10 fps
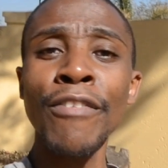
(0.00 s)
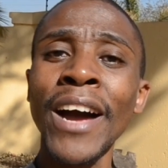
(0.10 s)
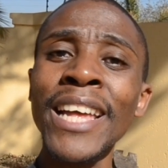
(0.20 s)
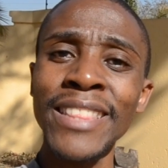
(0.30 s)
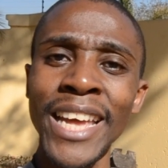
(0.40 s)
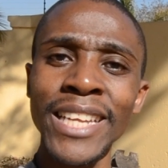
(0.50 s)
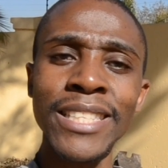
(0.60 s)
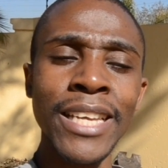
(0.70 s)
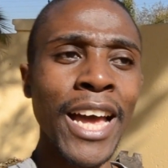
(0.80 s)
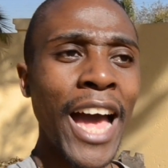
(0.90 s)
find
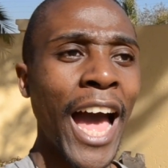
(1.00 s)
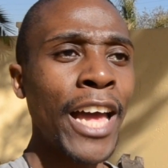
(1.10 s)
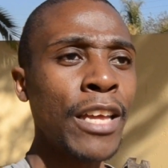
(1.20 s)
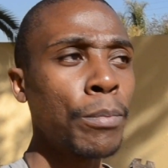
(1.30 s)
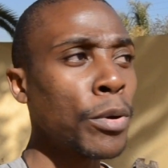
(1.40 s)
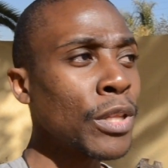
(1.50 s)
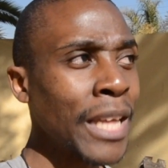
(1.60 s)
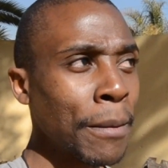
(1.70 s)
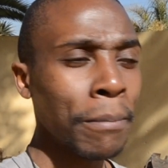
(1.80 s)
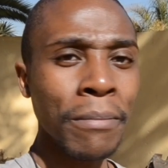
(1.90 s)
that, I put
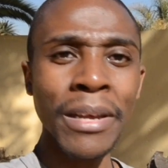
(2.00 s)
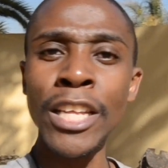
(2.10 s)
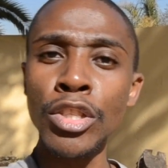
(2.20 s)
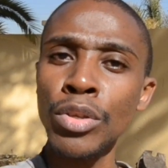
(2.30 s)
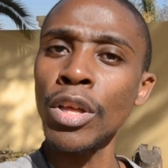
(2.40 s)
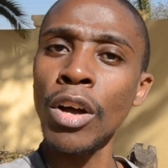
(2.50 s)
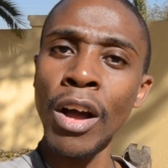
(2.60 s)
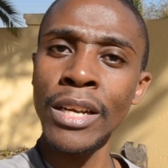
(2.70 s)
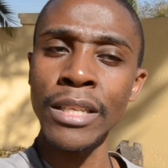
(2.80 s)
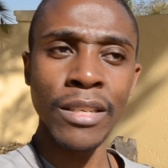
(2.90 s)
them into the
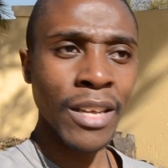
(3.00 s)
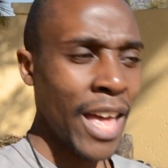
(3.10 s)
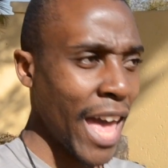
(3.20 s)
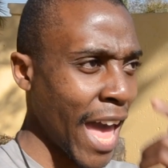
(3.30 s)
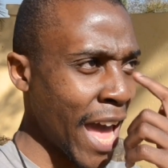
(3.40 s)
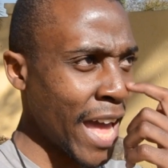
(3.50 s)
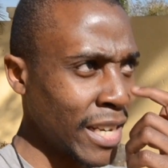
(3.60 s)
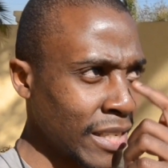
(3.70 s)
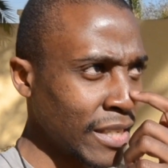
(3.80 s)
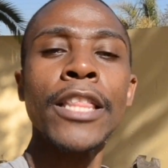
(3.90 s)
garden.
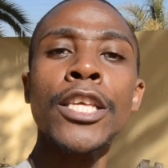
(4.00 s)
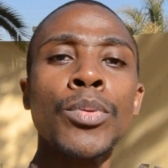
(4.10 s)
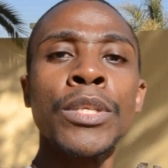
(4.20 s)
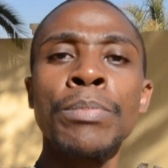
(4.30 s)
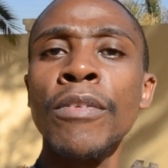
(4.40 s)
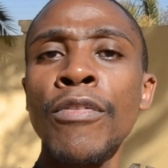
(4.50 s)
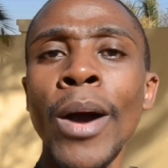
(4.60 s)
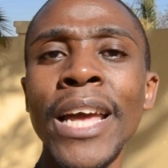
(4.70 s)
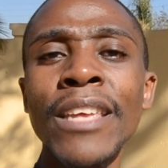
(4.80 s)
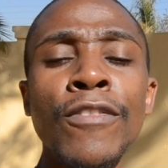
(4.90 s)
And this was before
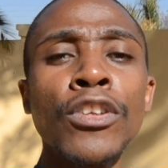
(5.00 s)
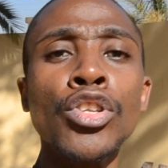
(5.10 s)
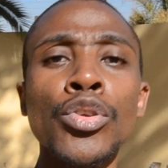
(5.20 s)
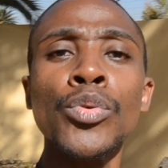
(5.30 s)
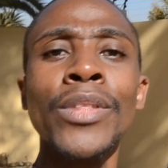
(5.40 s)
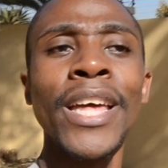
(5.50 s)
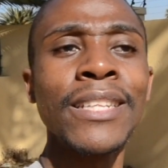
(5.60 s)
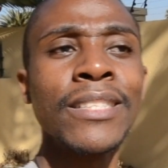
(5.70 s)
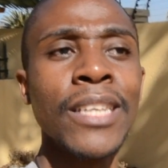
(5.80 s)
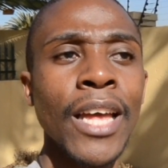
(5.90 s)
I even knew
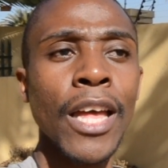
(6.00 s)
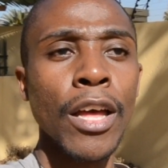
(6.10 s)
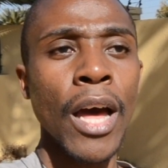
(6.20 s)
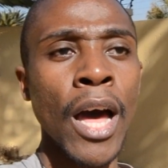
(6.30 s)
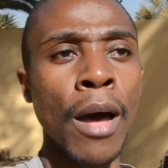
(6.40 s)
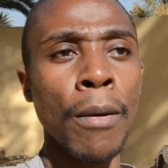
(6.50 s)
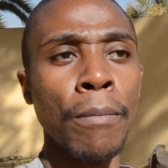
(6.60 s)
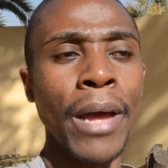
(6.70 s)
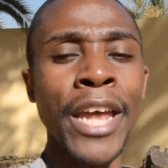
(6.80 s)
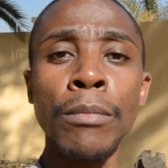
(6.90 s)
that
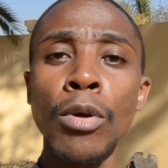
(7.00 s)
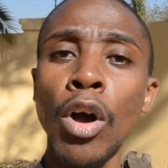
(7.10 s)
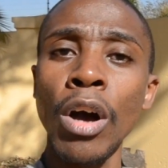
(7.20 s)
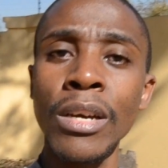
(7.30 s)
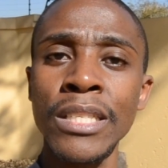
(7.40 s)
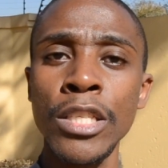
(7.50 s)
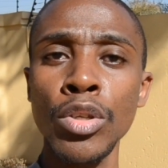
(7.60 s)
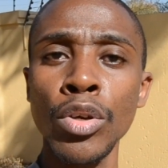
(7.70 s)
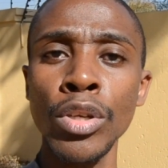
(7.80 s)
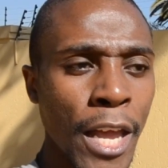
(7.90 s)
animal carcasses
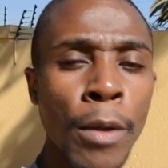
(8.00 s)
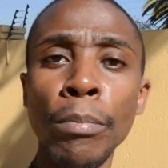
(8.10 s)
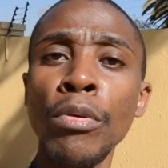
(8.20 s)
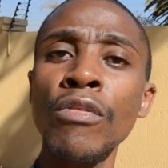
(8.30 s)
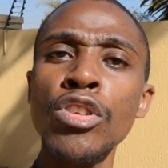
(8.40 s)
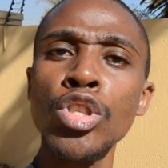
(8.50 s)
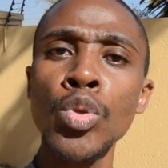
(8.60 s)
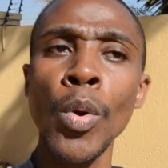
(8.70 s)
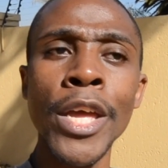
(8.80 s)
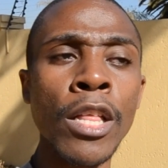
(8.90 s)
could improve the
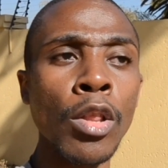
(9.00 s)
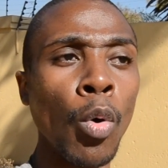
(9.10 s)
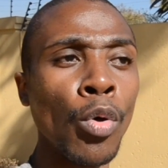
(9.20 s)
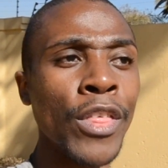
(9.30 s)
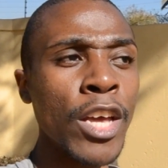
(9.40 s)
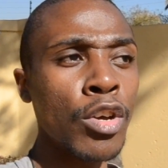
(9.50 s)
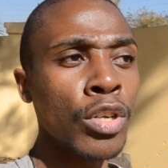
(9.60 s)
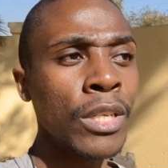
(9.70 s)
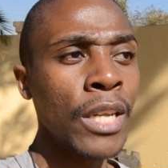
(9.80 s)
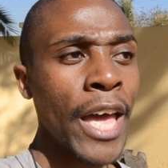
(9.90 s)
soil or they
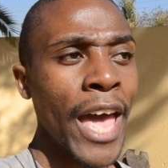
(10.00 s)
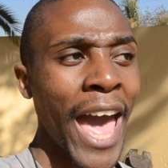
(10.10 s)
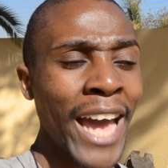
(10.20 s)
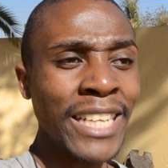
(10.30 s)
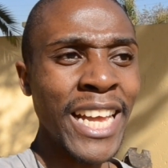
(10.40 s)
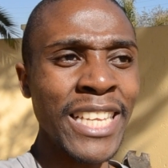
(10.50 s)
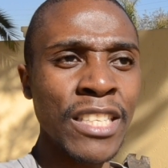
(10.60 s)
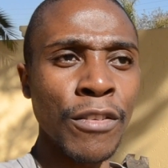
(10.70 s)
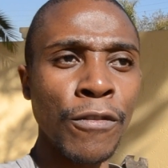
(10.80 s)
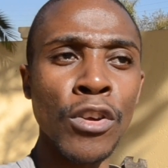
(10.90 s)
could act as
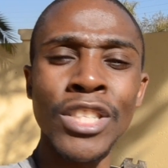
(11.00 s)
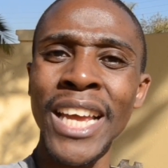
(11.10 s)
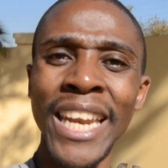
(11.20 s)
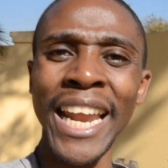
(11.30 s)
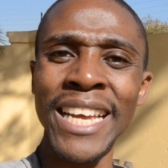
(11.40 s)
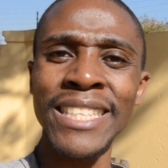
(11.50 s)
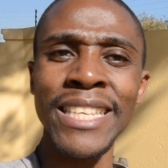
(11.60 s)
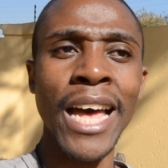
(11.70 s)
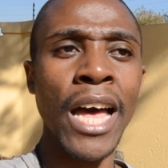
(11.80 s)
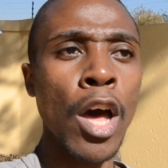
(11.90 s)
a
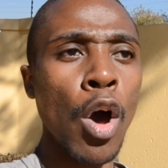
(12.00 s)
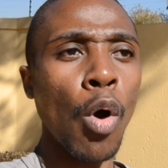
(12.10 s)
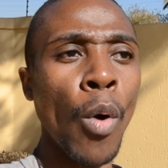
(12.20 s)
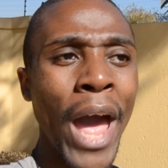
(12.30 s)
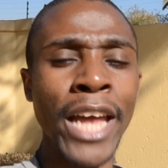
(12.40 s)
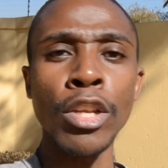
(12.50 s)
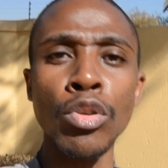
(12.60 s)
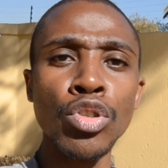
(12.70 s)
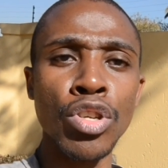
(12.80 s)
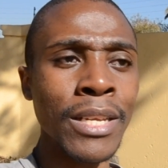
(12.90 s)
fertilizer or add
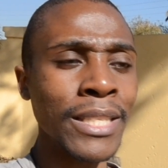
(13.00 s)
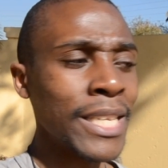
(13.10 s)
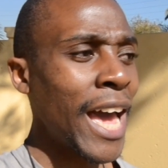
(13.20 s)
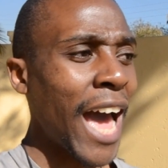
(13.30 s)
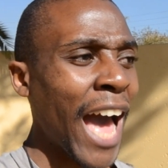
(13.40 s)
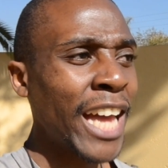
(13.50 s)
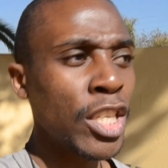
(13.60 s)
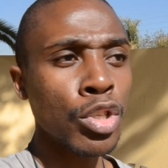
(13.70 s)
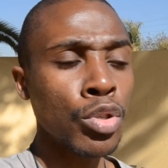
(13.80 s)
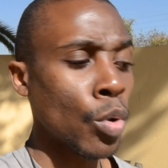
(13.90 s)
nutrients. I
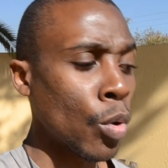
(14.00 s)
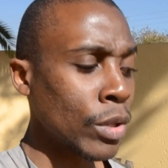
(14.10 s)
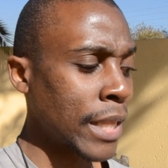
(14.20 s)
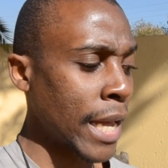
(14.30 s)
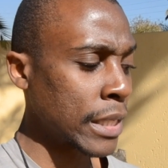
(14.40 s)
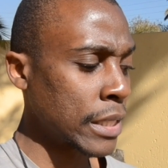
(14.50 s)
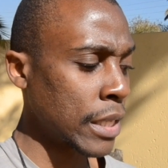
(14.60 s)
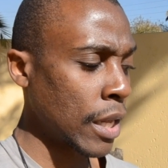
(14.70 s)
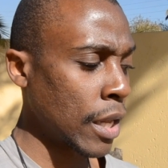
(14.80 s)
just thought that,